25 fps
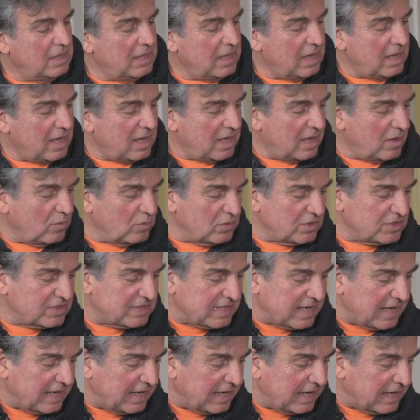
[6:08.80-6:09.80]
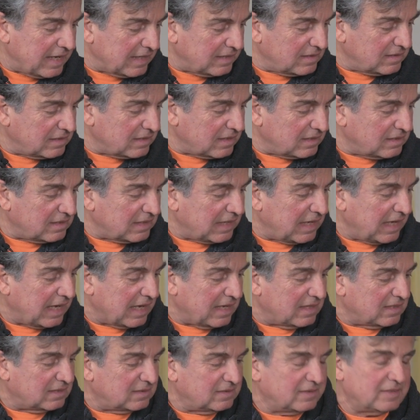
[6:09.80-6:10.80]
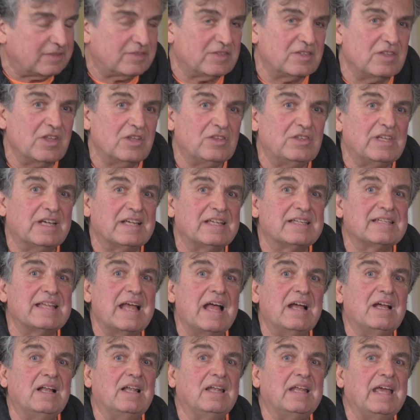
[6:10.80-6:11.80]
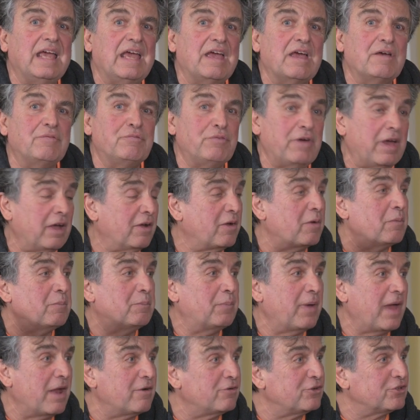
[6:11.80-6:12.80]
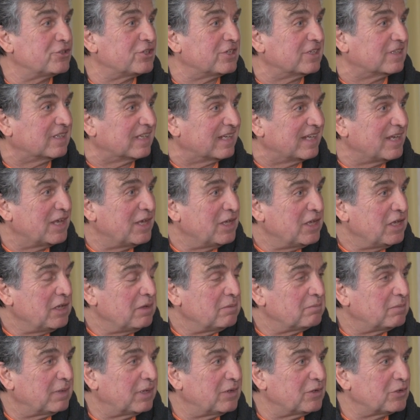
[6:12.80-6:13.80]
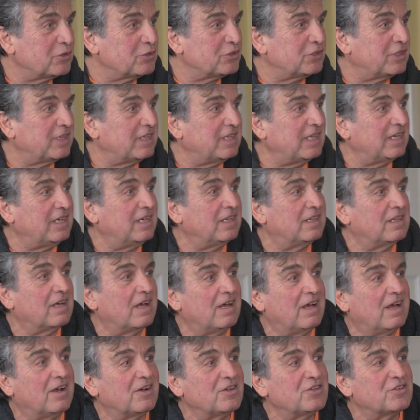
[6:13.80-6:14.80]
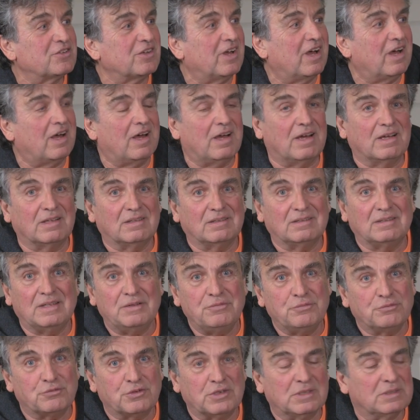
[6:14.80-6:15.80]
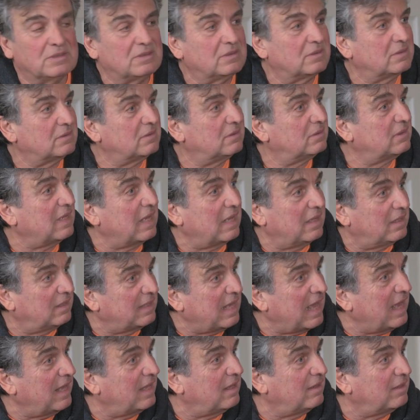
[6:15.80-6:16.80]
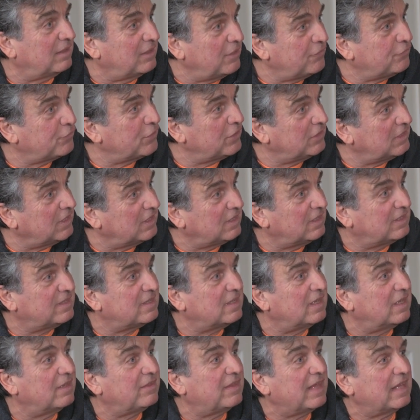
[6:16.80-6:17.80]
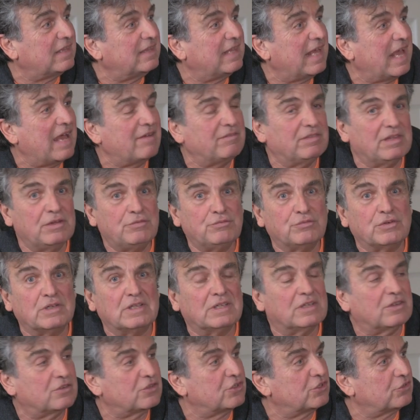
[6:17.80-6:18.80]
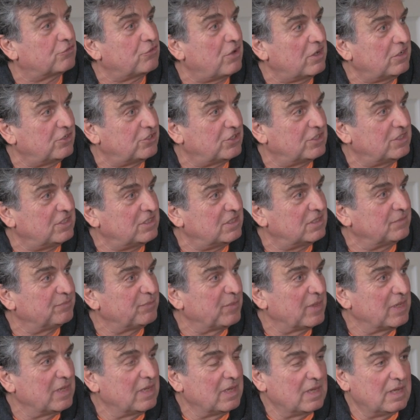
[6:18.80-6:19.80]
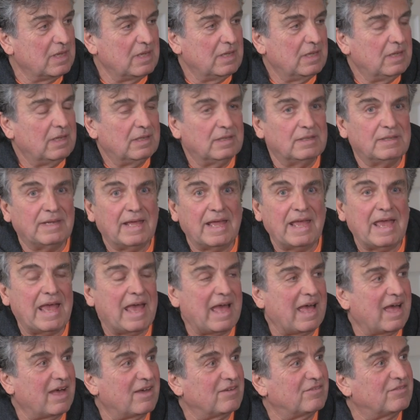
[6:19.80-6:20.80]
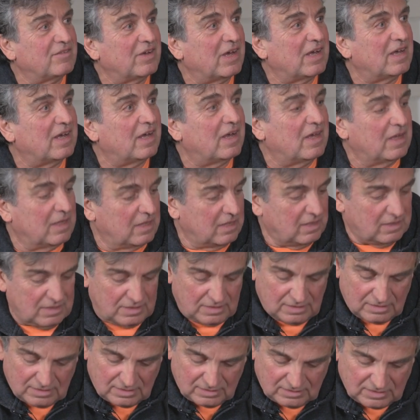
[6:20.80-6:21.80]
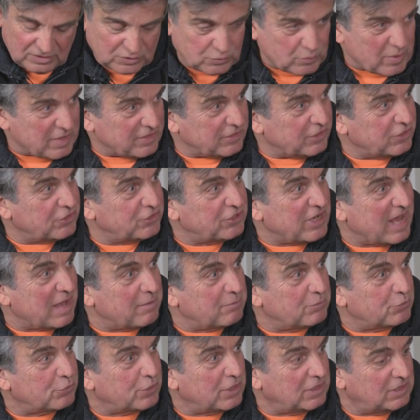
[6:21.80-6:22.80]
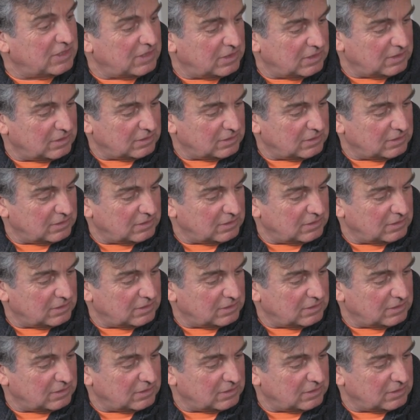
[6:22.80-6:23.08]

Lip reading: Yeah, I will say it's not exactly a fair comparison, because the guitars are different. They're different in that they have different constructions. Yeah. They have, this one is chambered,